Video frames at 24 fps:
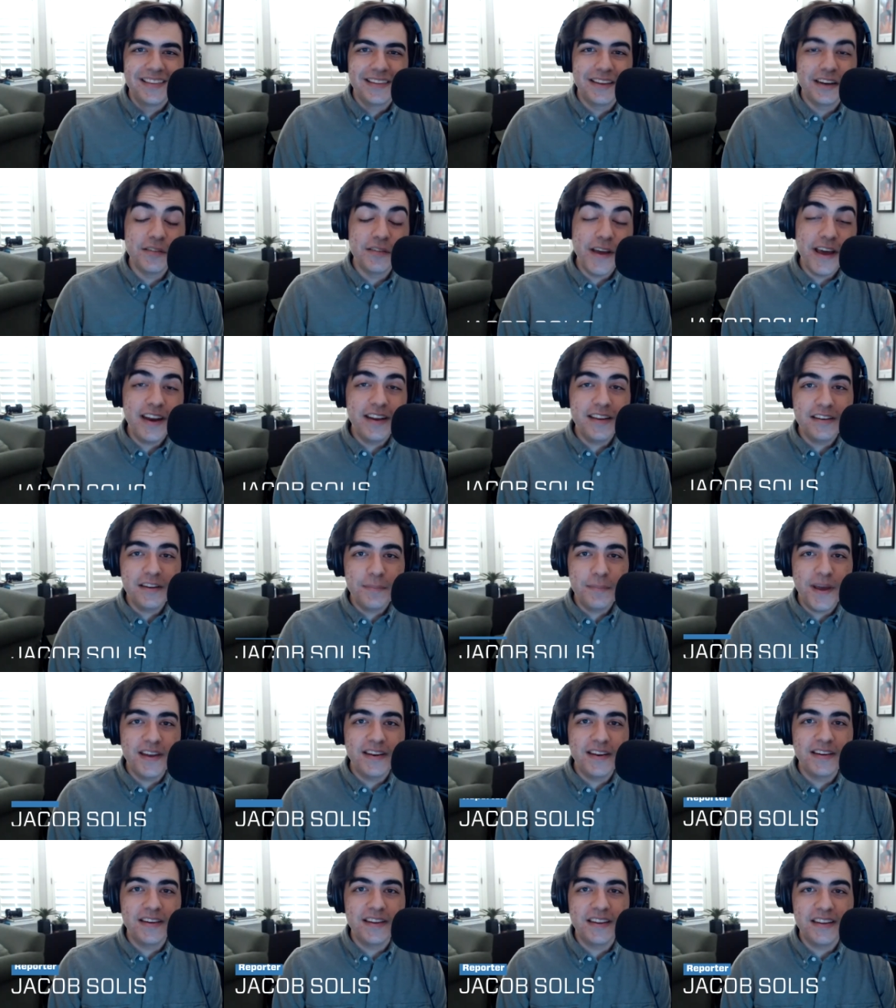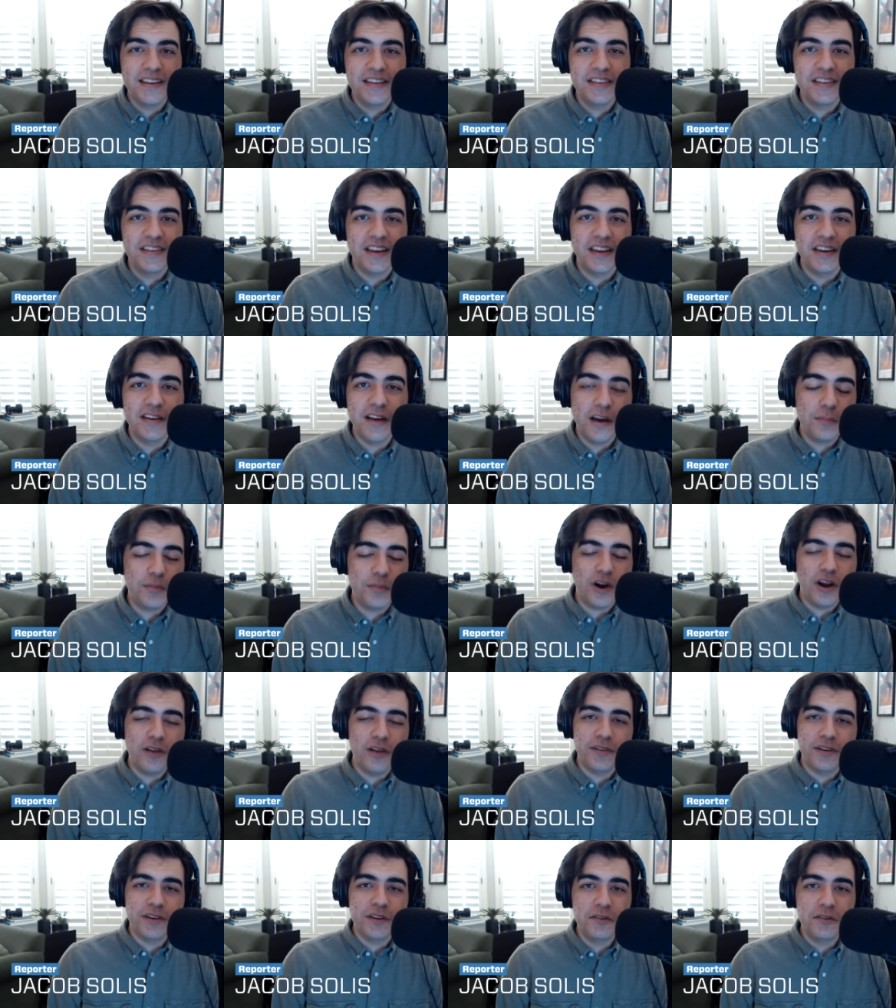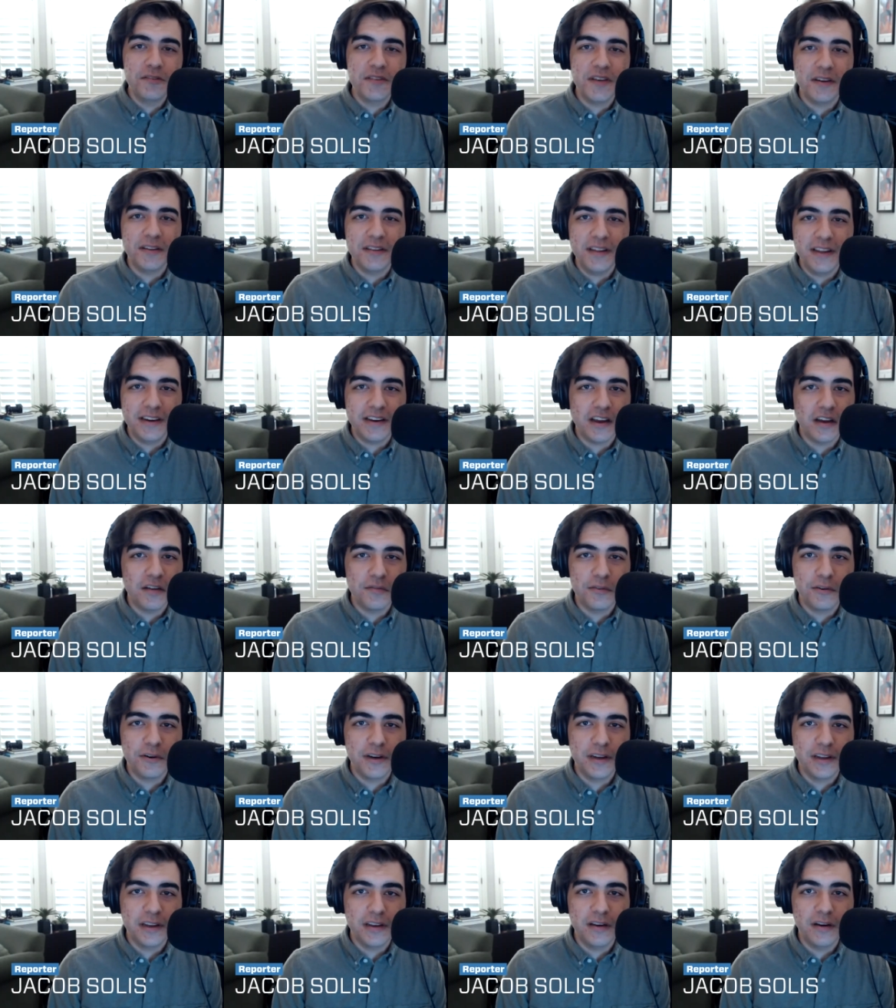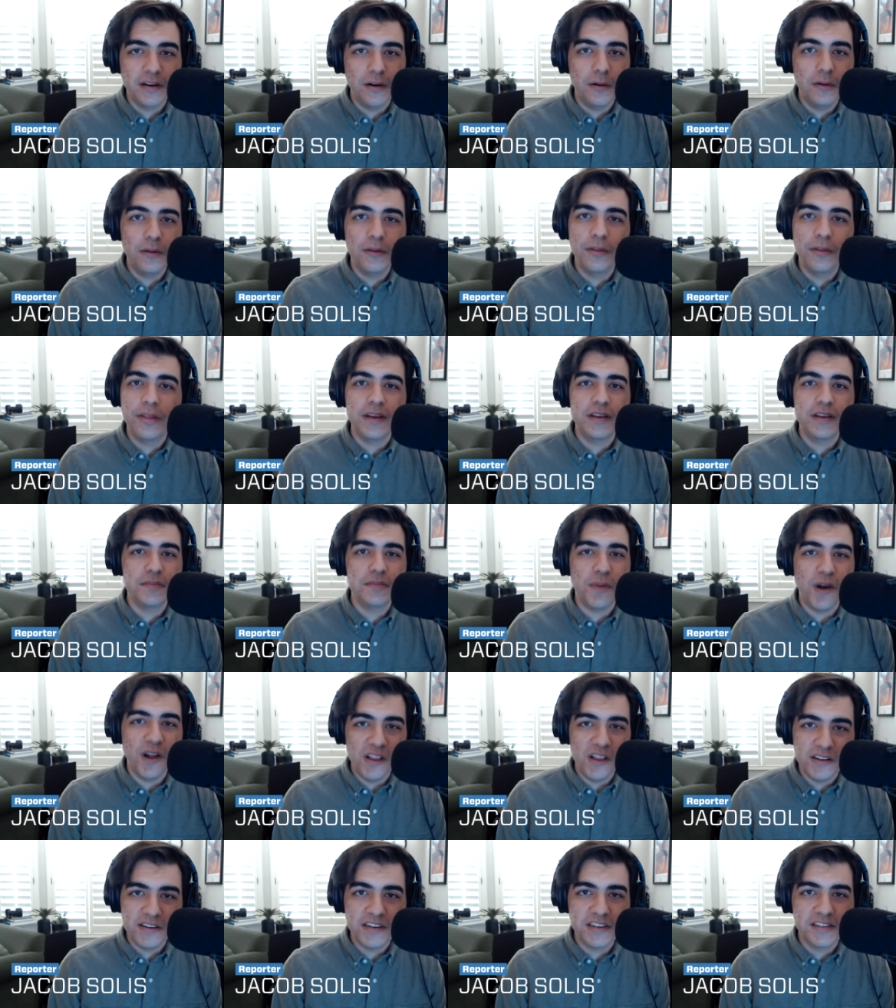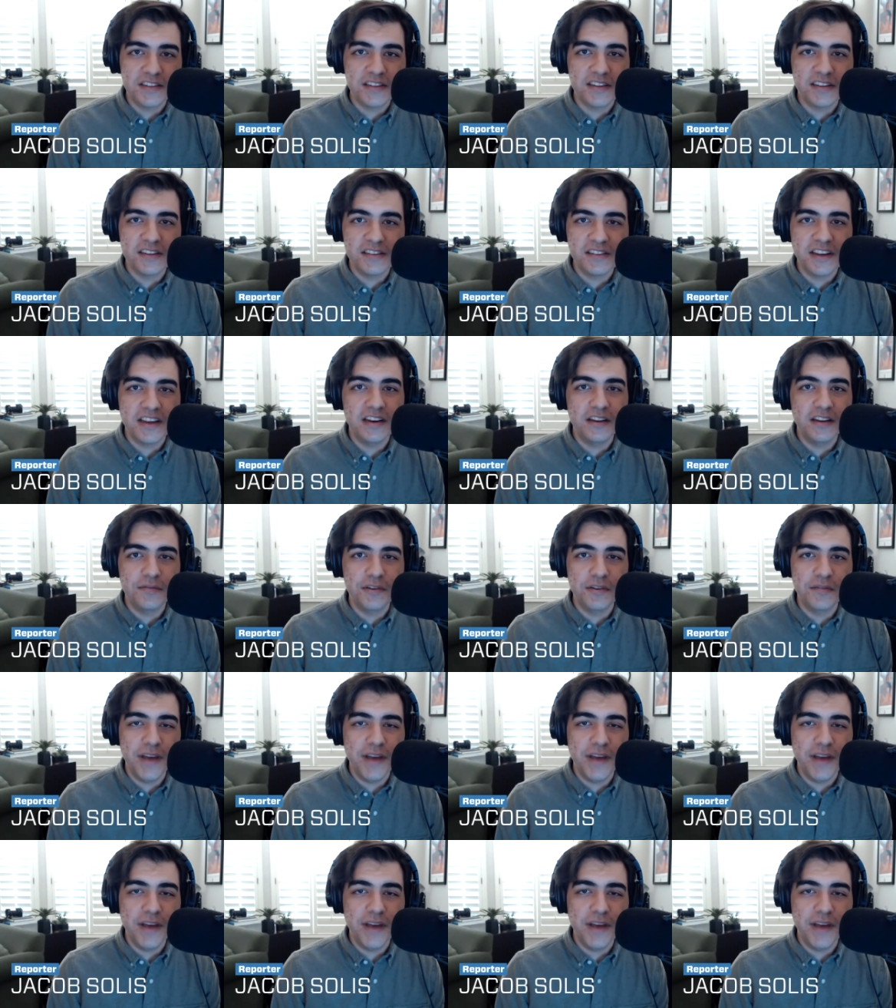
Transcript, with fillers: The Nevada Independent is a nonprofit news outlet covering all things politics in the state of